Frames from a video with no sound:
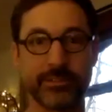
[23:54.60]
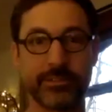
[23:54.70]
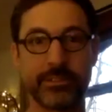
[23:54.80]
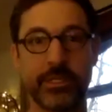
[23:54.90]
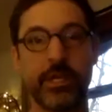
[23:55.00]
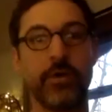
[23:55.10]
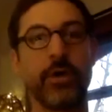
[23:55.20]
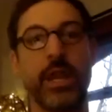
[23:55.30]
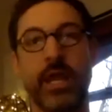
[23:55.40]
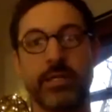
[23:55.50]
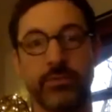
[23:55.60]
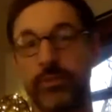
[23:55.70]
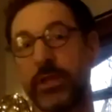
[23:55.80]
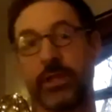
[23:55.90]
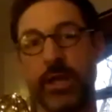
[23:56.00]
you know, and I do
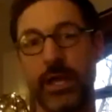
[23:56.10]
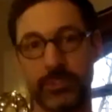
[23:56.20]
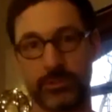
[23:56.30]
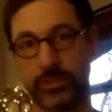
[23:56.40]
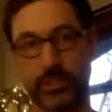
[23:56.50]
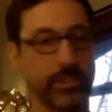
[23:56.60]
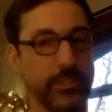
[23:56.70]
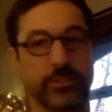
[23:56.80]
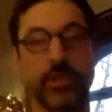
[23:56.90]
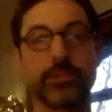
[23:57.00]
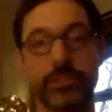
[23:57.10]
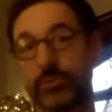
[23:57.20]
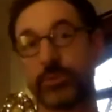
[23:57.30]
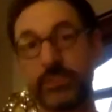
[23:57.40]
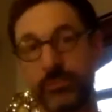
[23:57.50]
think astrology has
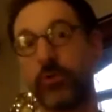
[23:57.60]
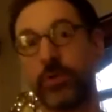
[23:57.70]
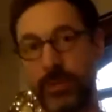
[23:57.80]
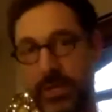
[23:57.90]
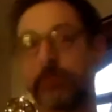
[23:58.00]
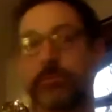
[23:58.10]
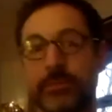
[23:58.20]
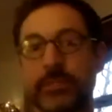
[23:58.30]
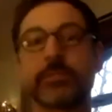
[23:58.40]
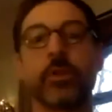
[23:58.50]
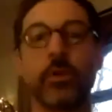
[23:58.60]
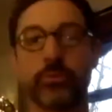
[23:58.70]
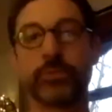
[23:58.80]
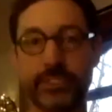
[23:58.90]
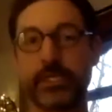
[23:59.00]
really spoken about this global
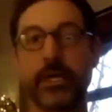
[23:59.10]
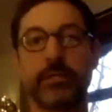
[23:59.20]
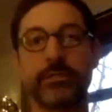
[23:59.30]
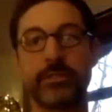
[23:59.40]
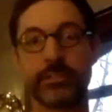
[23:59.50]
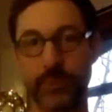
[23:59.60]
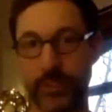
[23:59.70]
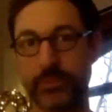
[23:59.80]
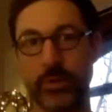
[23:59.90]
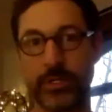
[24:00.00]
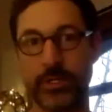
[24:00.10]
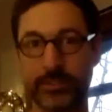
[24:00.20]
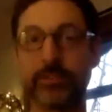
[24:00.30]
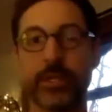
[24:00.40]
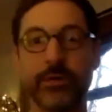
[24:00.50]
reset in 2020.
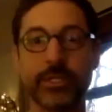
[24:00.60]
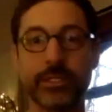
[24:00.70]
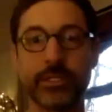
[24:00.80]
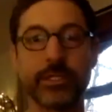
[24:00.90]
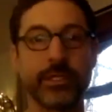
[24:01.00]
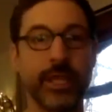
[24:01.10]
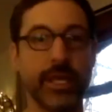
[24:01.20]
You know, I think that has